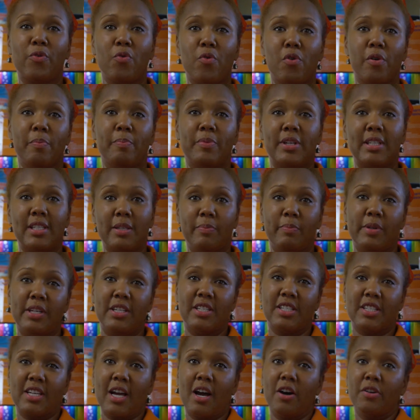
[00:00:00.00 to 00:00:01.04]
for Busy
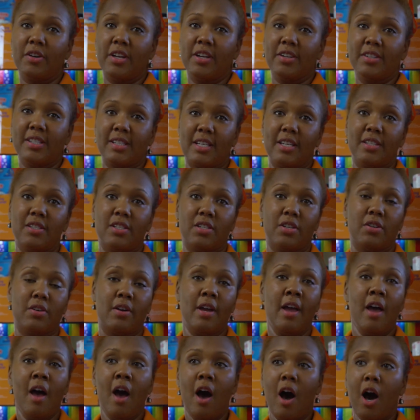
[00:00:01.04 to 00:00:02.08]
Bees Child Care
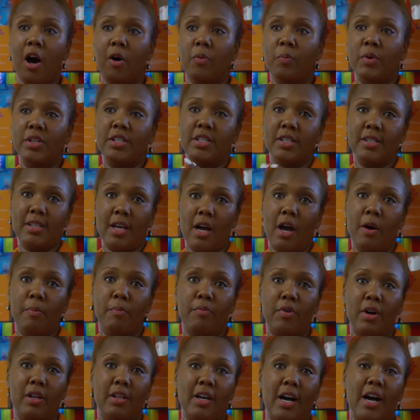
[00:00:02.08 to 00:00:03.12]
Center, which is an
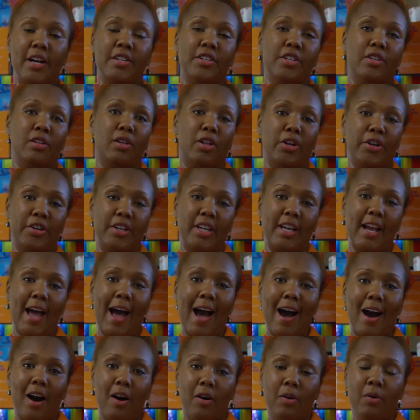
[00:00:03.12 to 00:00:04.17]
umbrella under Learning
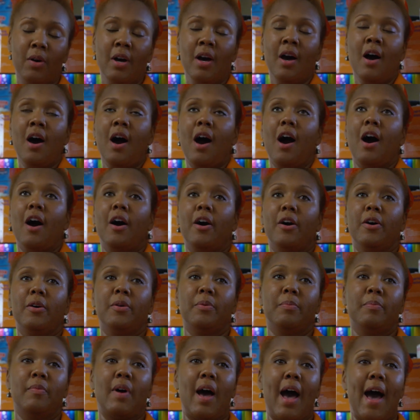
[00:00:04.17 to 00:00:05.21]
How.
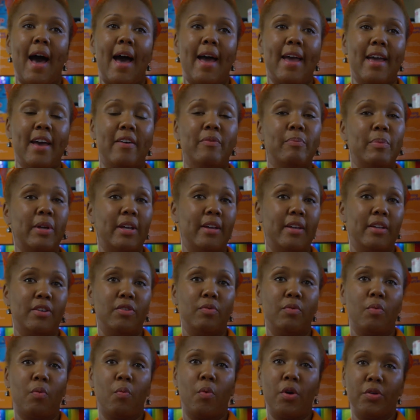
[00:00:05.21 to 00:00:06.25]
I have
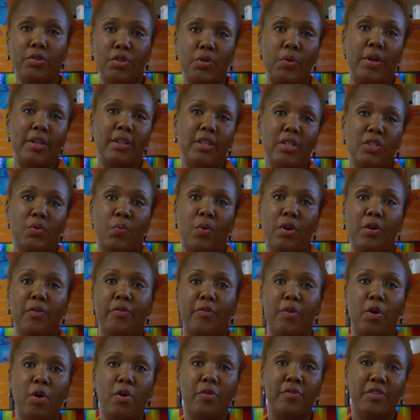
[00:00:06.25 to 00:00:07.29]
been doing this
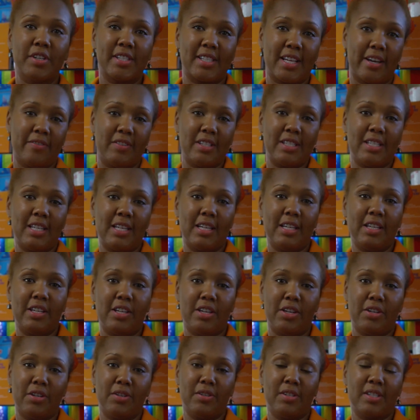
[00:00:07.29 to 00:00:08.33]
work for over 17
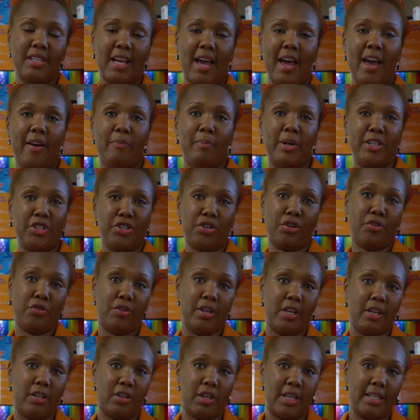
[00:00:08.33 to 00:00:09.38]
years. I have my
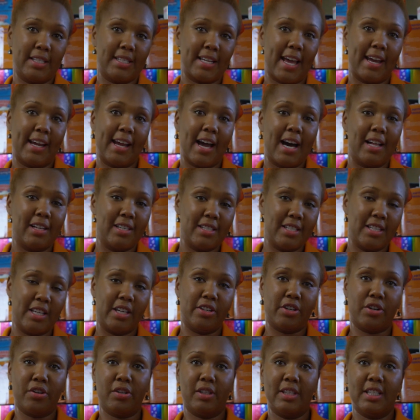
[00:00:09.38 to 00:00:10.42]
degree in
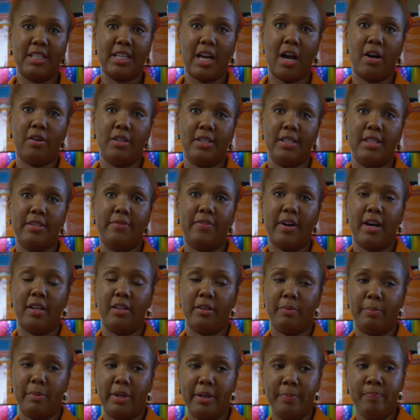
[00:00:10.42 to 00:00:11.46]
psychology and early childhood
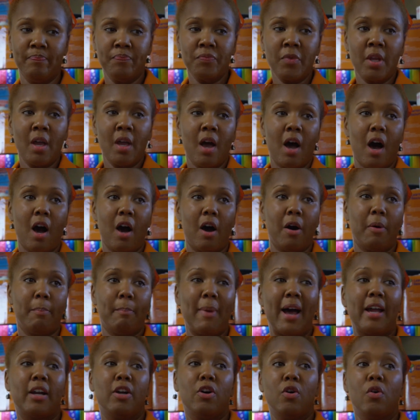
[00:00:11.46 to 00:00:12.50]
development.
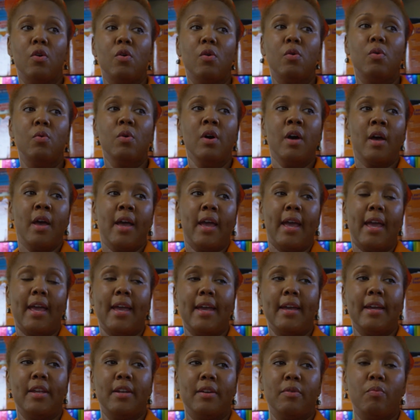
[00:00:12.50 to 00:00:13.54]
My goal
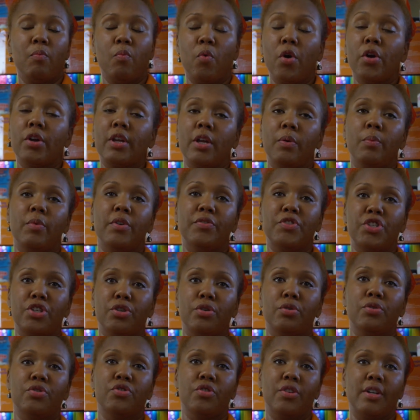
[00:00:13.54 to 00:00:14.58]
in working with
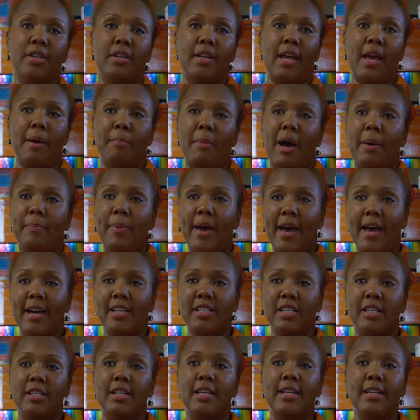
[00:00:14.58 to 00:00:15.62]
children and my
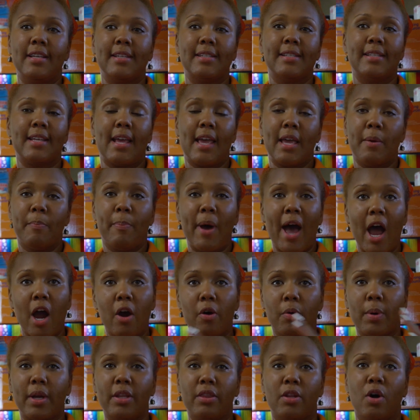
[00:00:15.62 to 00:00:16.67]
passion is
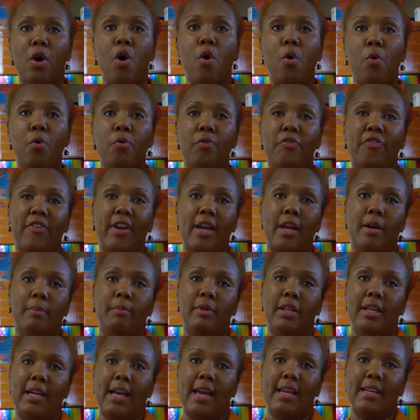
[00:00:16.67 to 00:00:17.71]
empowering the whole
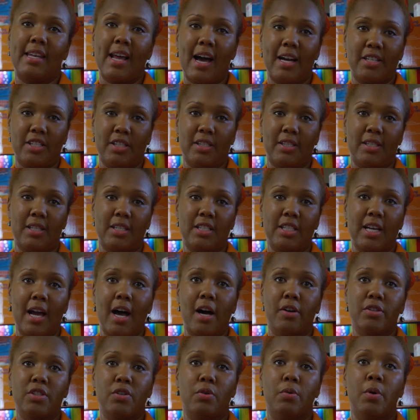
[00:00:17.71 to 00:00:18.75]
family and not just the
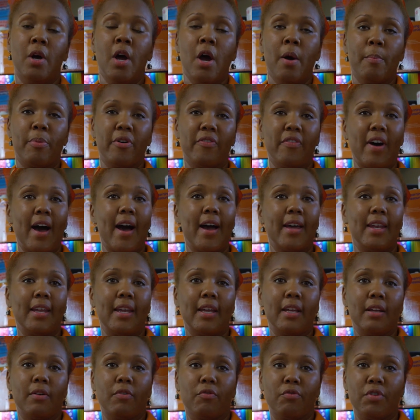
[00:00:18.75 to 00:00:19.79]
child. So
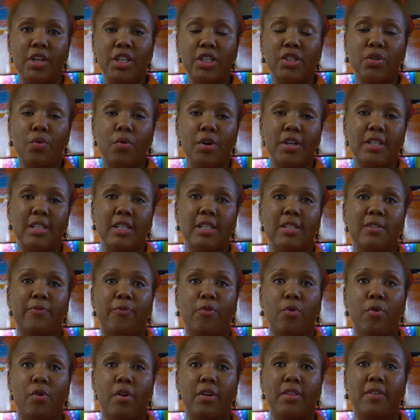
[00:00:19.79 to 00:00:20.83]
providing resources
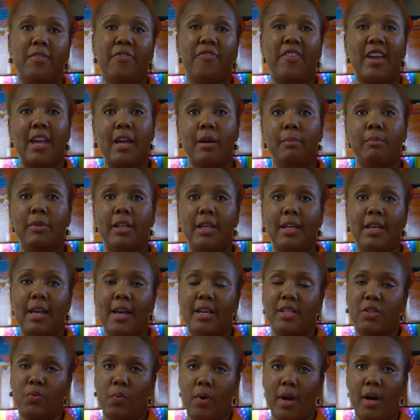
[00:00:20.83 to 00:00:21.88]
for the family
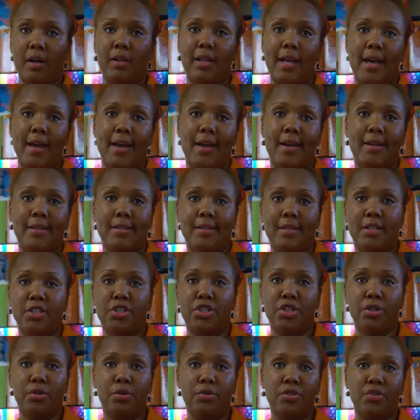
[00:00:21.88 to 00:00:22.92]
as well as the
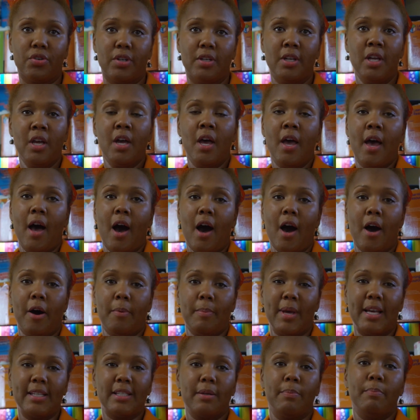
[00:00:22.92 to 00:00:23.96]
children
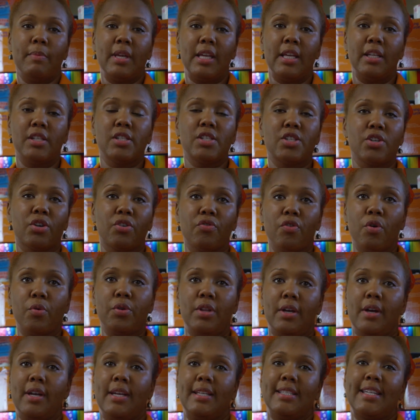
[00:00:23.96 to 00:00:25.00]
as a means to grow
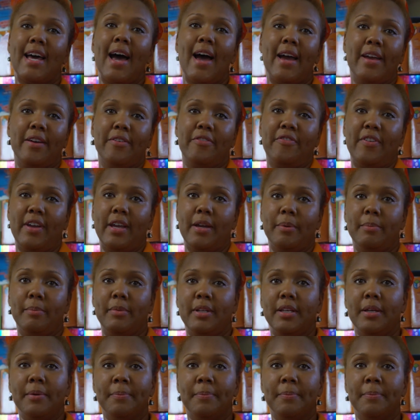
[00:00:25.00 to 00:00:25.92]
the entire family.